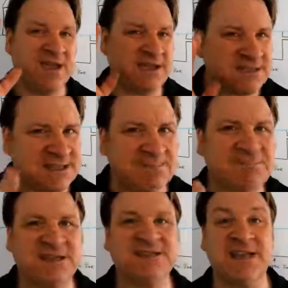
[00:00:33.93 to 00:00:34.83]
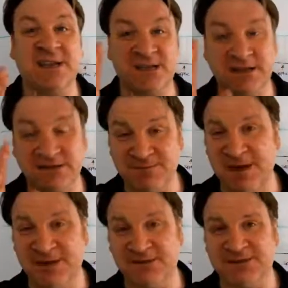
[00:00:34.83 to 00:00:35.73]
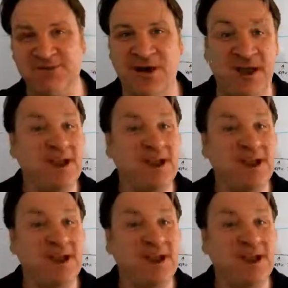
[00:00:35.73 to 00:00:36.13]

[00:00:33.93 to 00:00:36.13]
a septic tank smells, right?